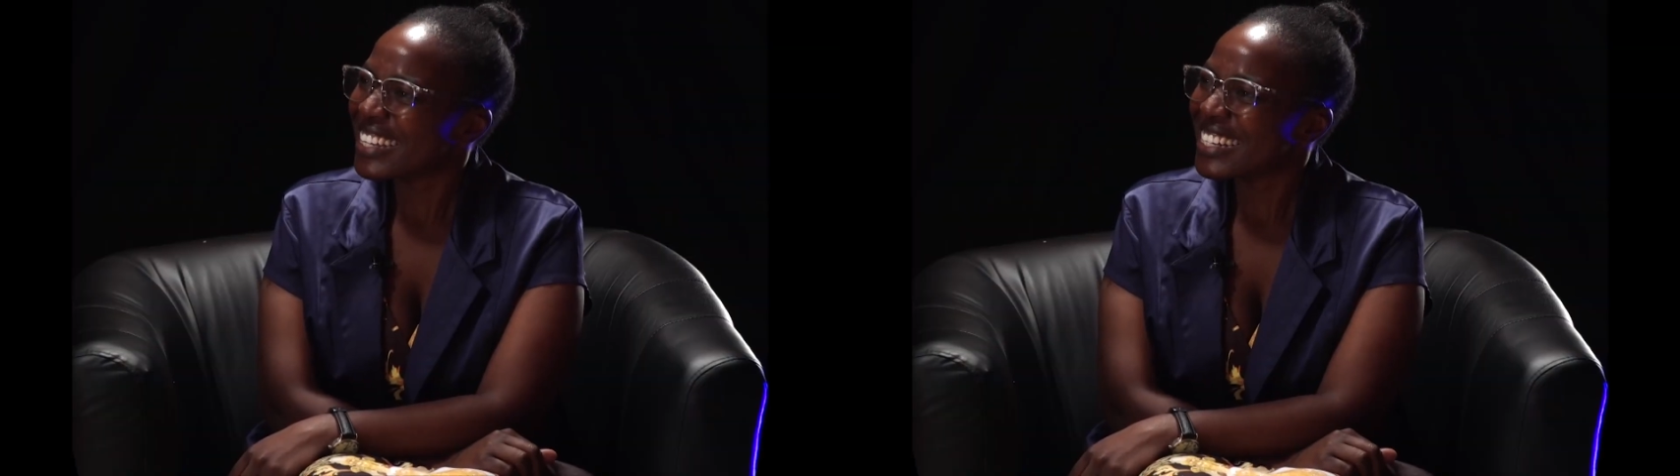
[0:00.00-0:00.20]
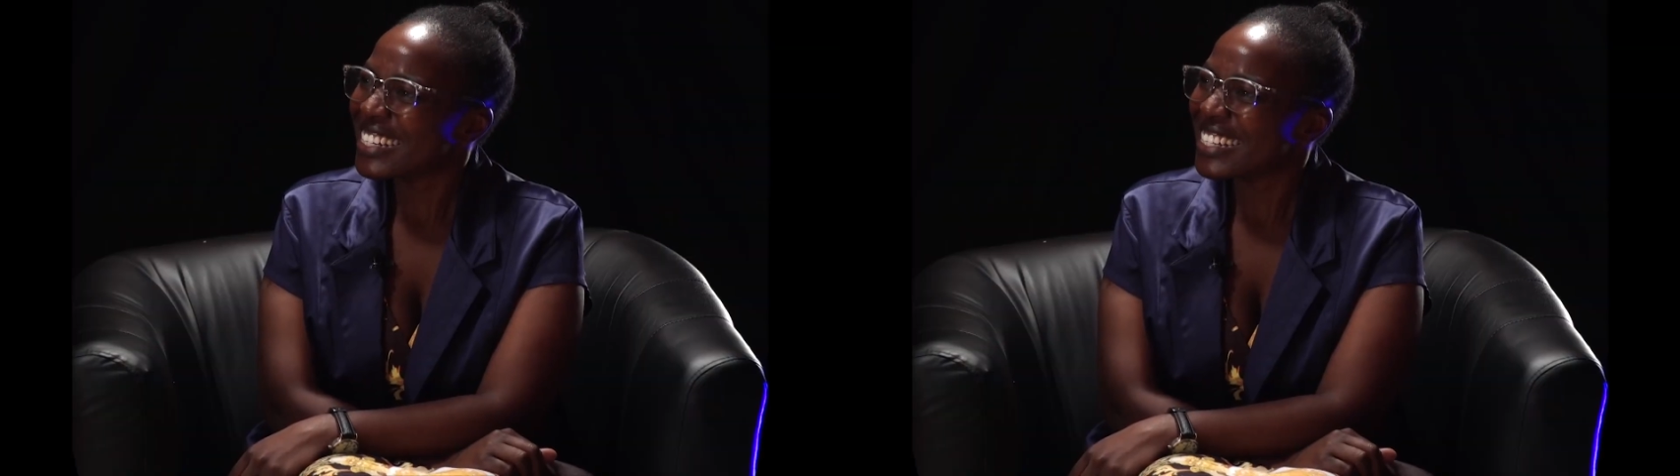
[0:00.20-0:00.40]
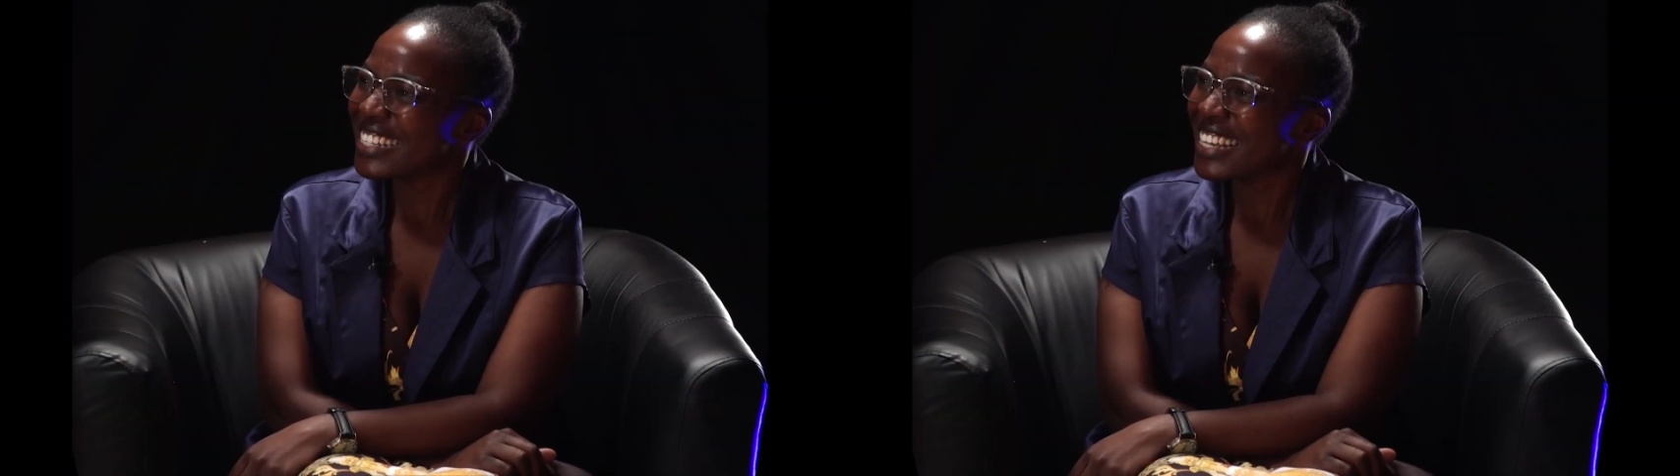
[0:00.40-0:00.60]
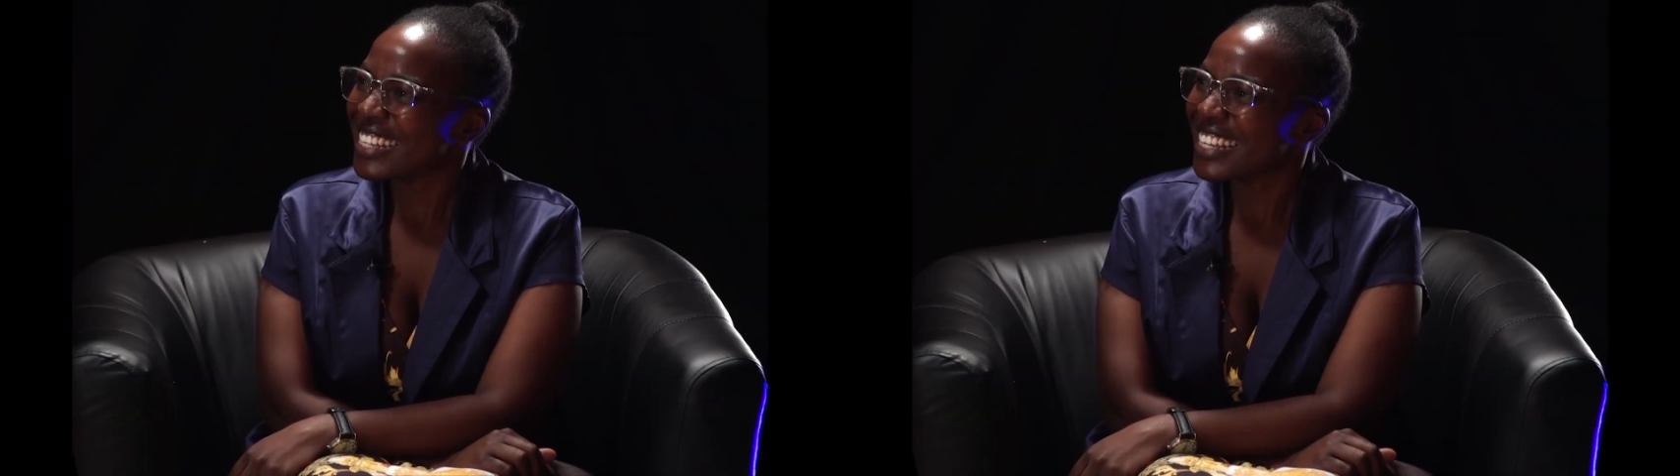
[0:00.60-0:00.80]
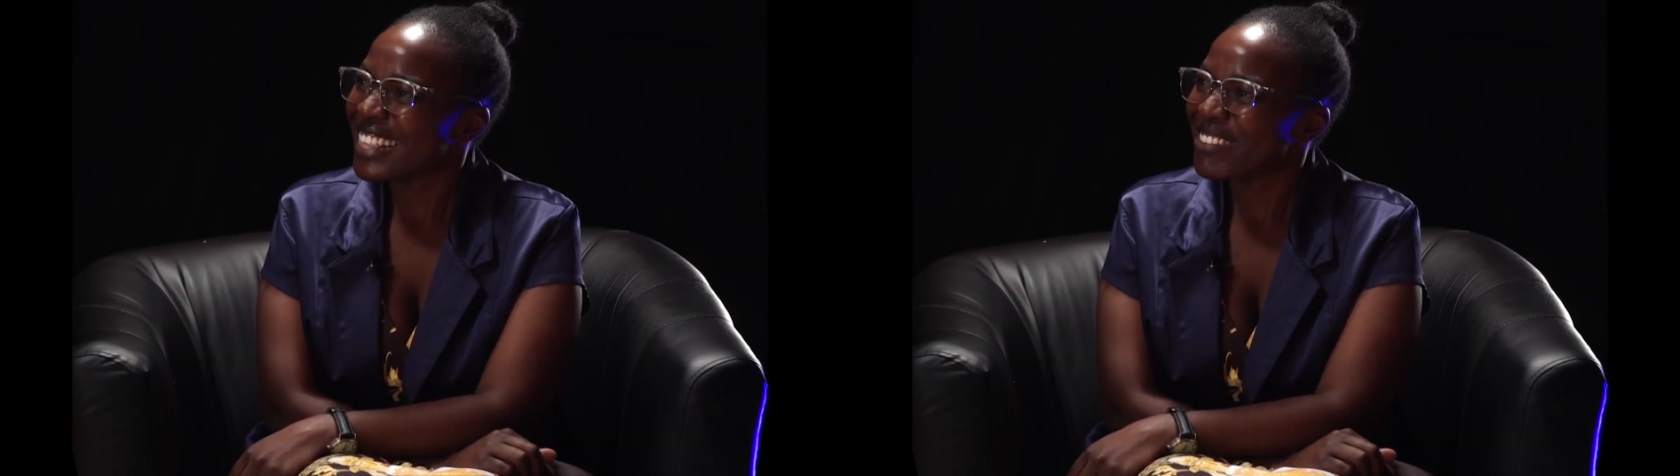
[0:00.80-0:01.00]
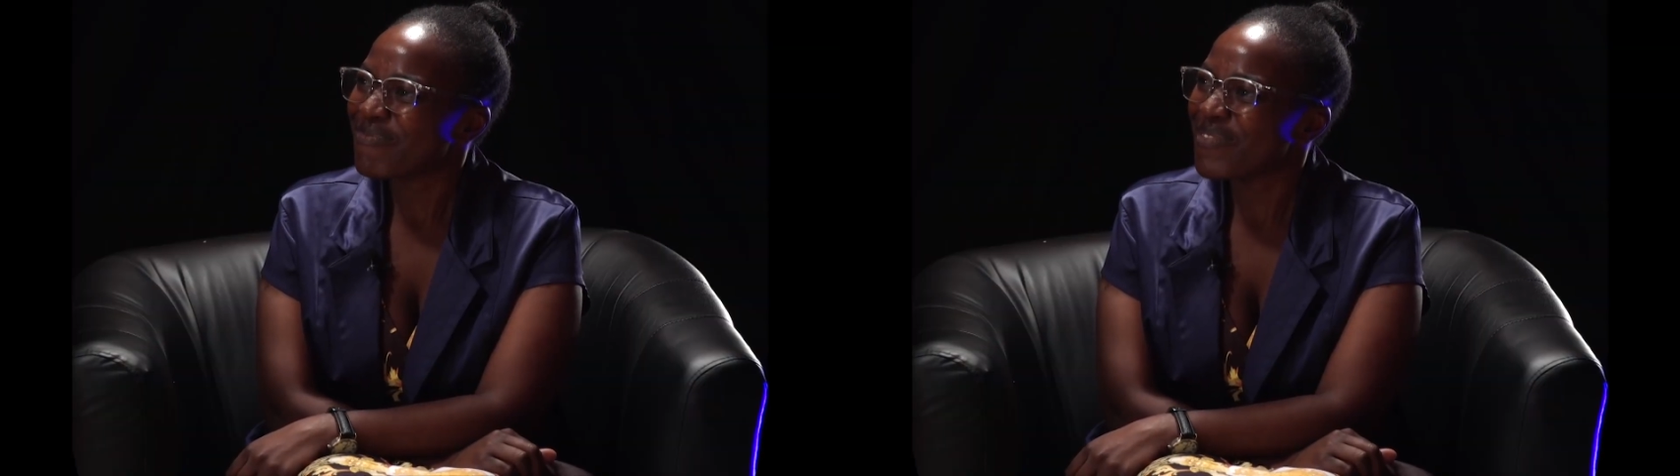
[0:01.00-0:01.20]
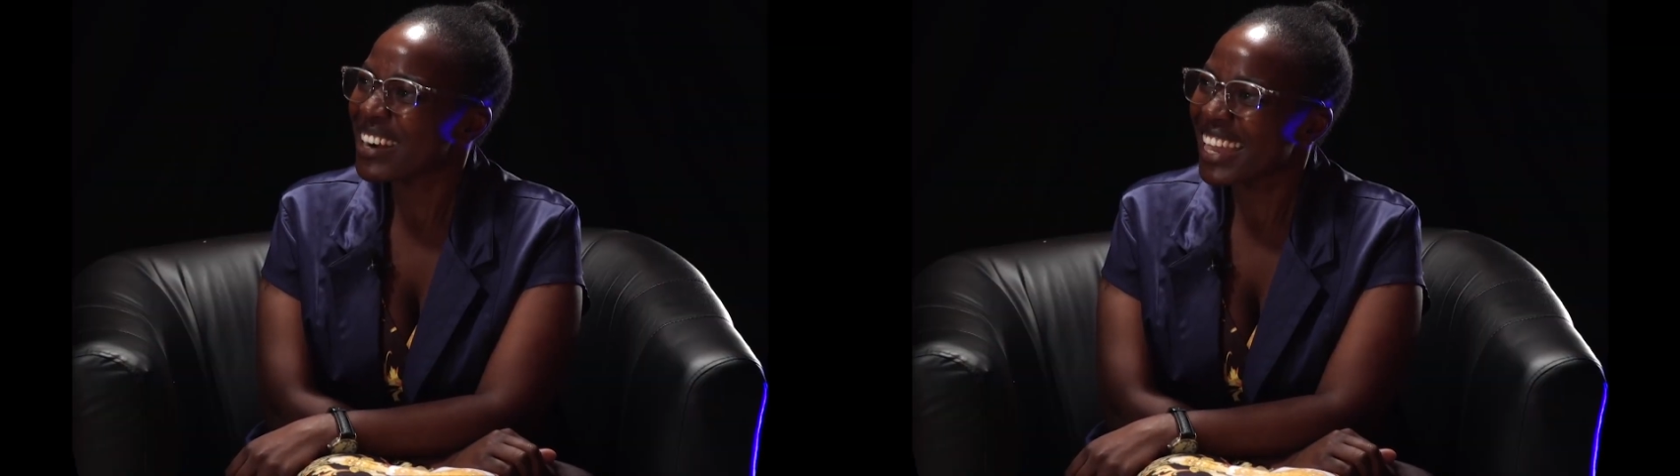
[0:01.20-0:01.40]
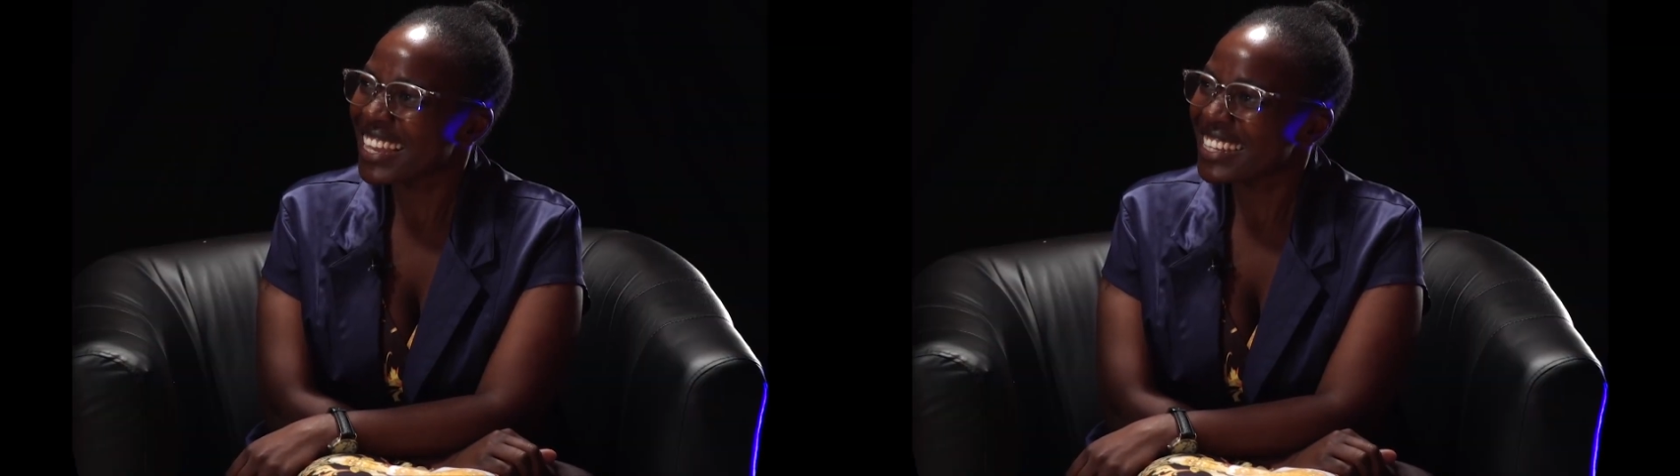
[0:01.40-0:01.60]
interested in the
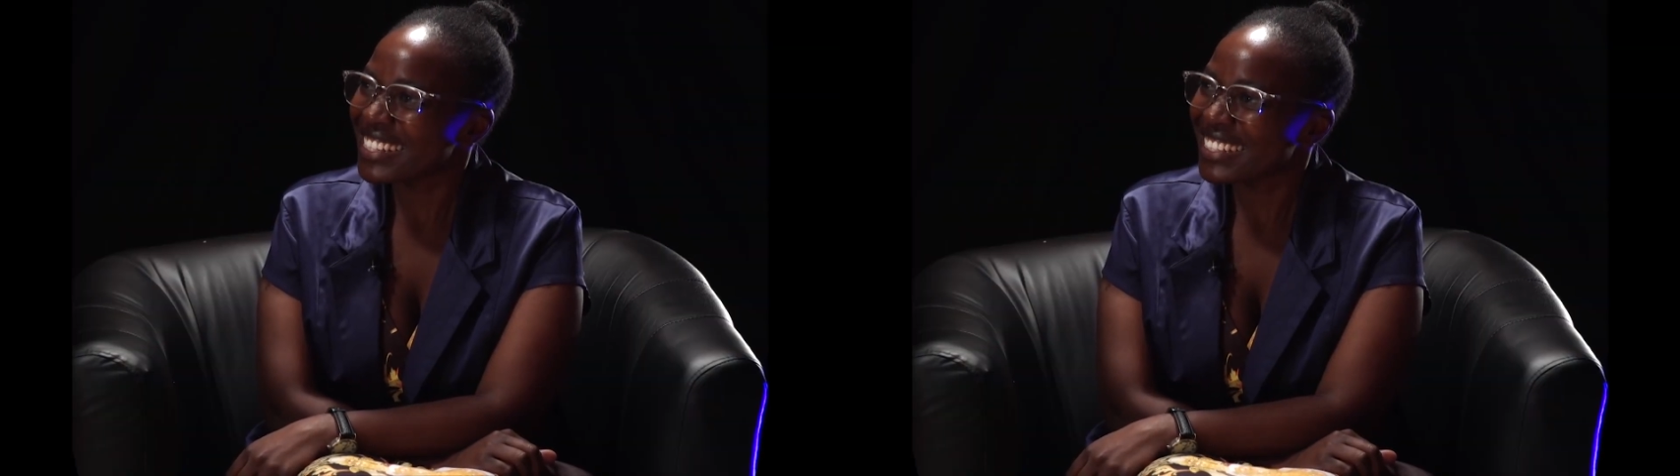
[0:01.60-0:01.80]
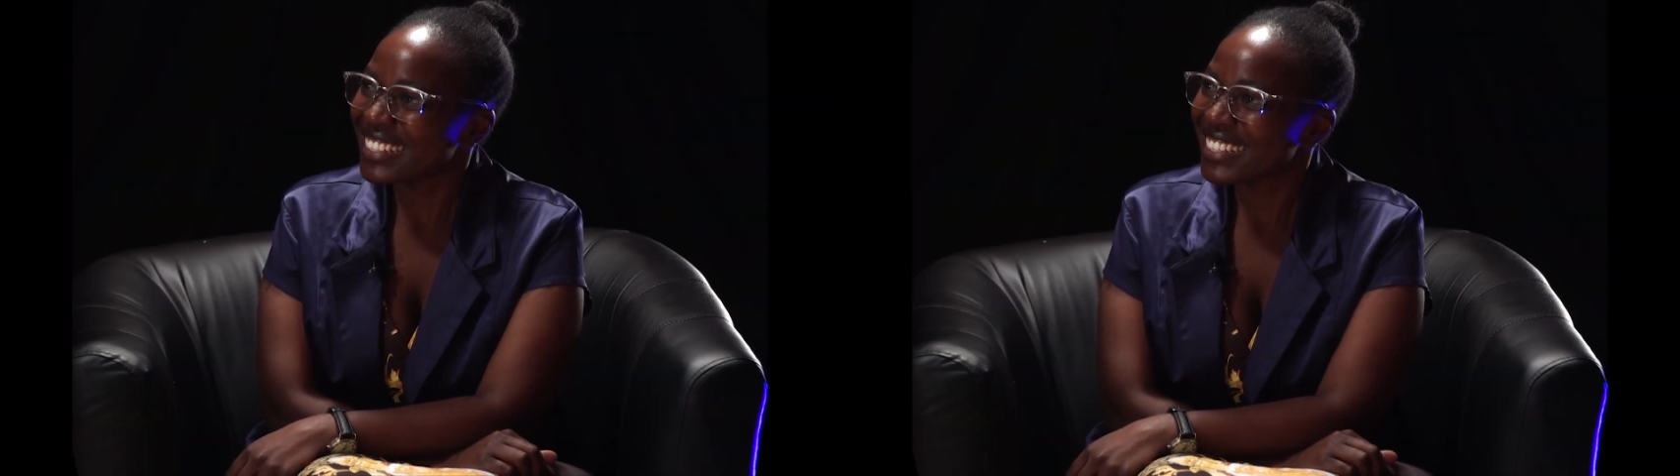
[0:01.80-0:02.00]
brain.